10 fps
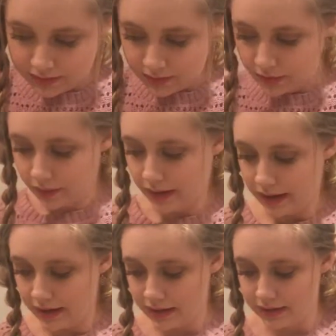So go
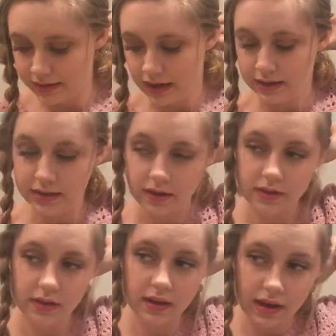ahead and take
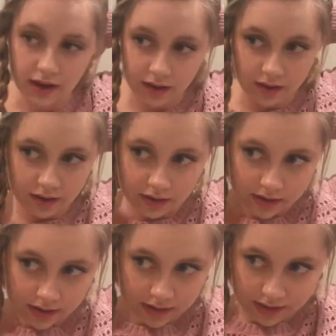down the hair
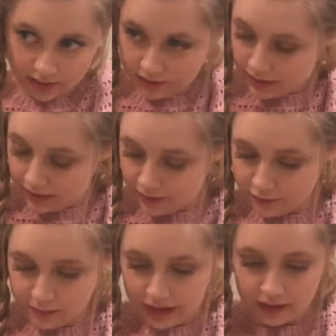that you
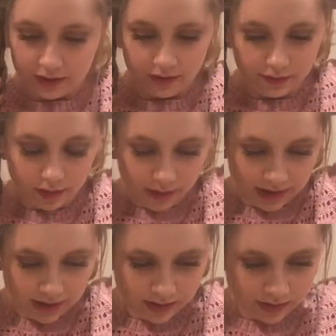have back out of the
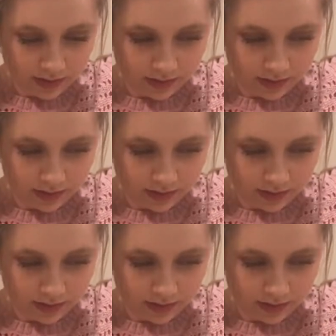way.